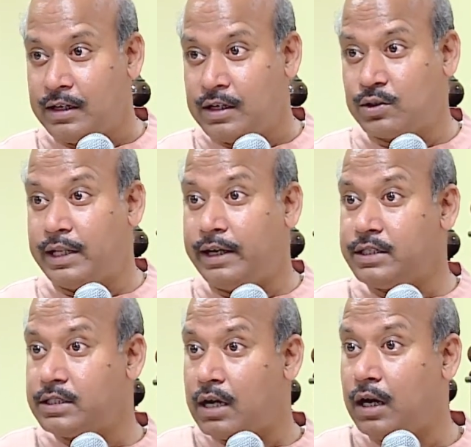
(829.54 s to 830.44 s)
So that
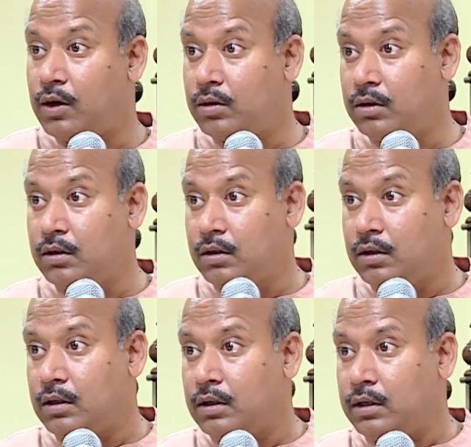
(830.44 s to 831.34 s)
is how
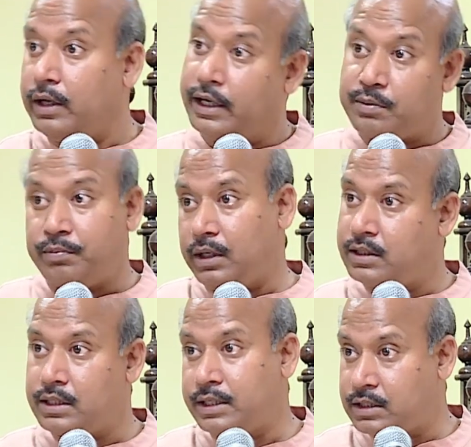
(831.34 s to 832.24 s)

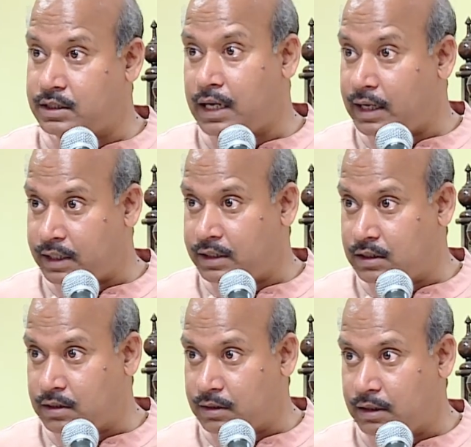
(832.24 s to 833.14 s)
it
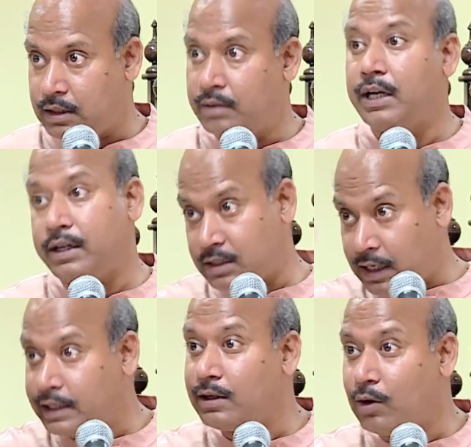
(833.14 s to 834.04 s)
started. I mean, I
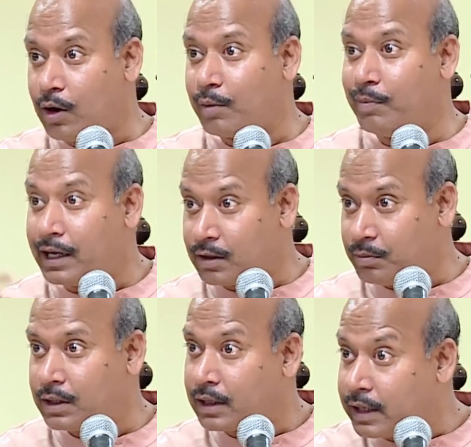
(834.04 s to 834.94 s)
started long back,
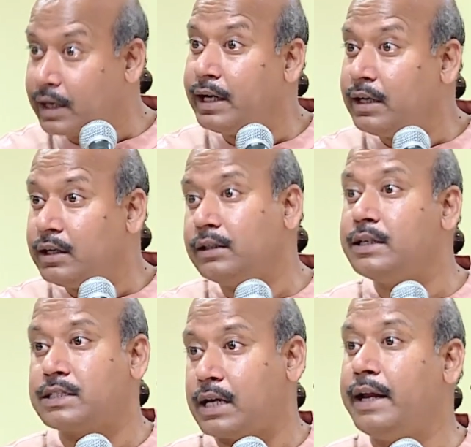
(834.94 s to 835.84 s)
but creating
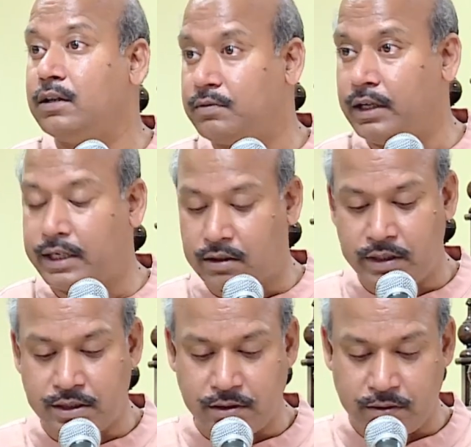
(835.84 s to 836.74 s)
this kind of
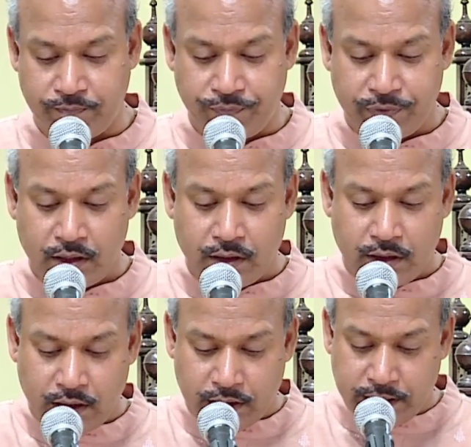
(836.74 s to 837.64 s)
literature.
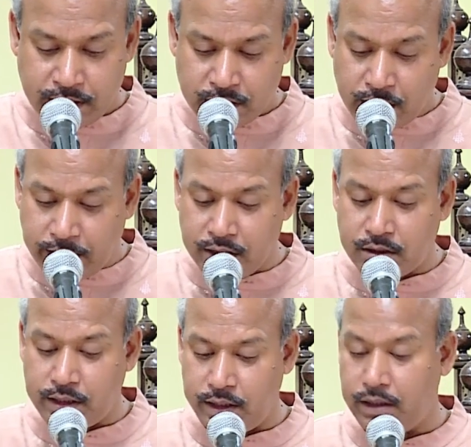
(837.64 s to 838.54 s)
Then Shani
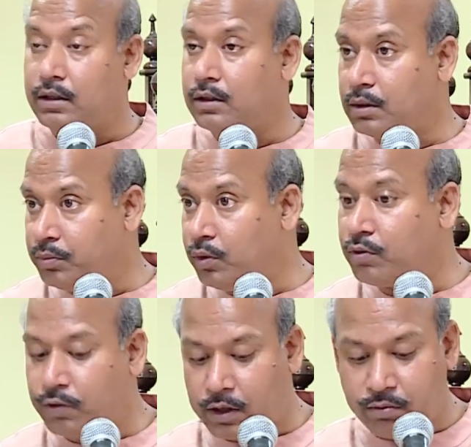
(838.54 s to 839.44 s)
Shani, the book
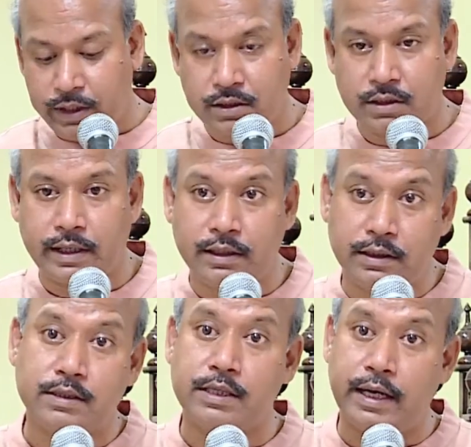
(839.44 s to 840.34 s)
for which
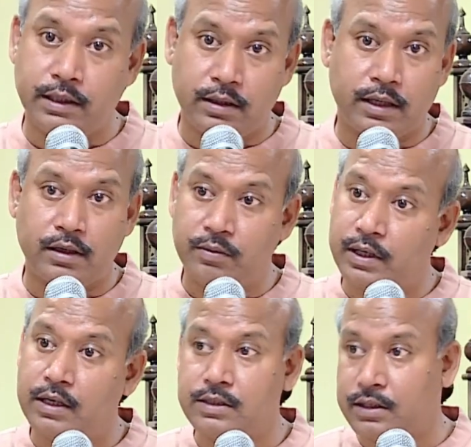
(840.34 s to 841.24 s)
Kendra Sahitya Academy
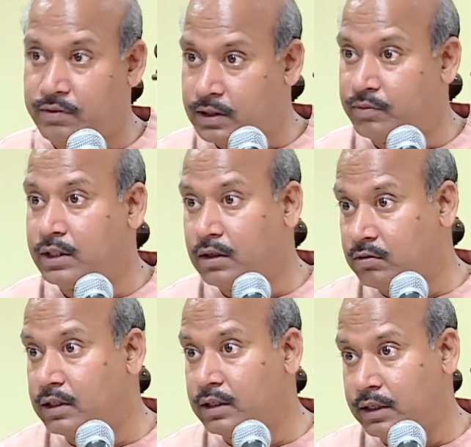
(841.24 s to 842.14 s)
has given me the
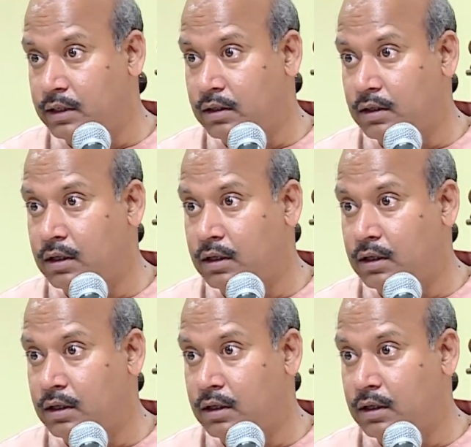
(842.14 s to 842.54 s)
award in